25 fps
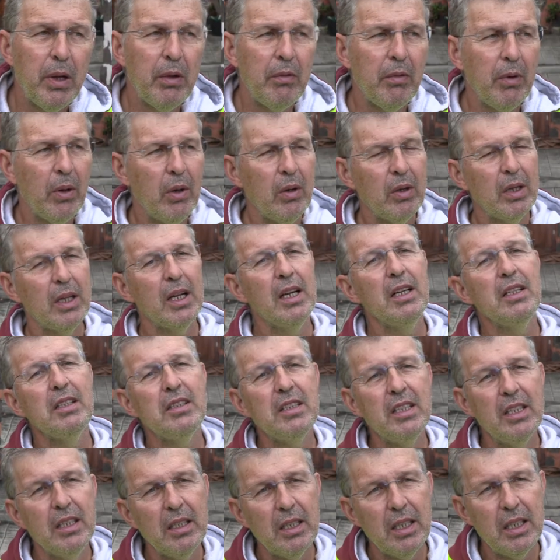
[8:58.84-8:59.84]
PEVOLCA is
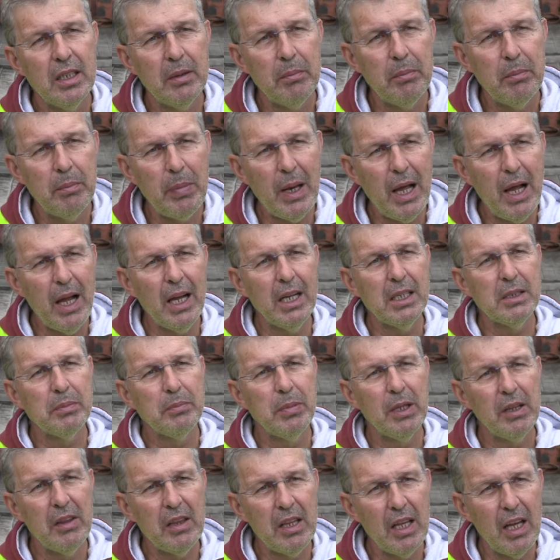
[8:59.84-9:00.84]
the plan
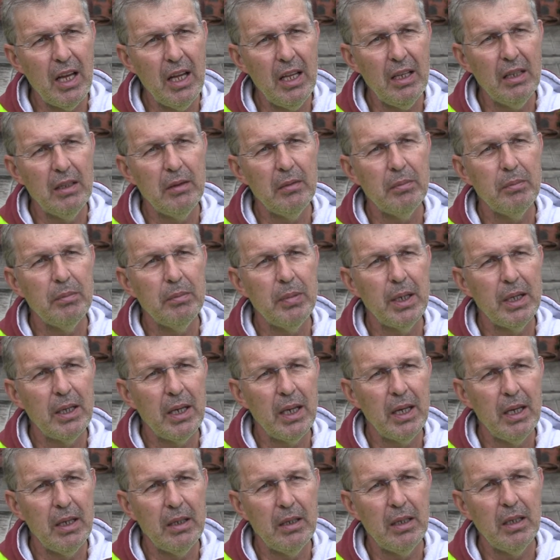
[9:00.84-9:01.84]
especial
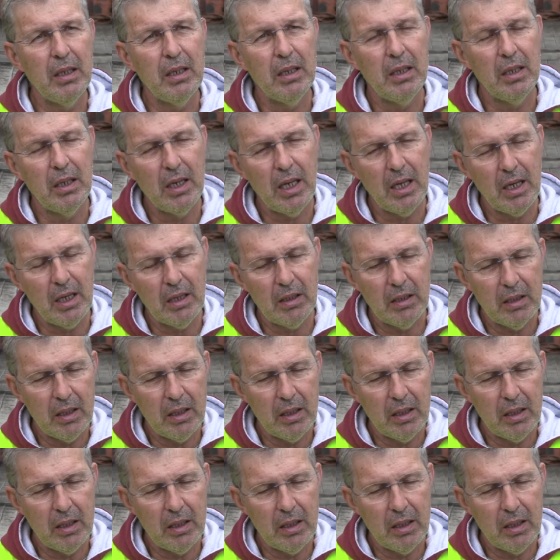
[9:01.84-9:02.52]
para la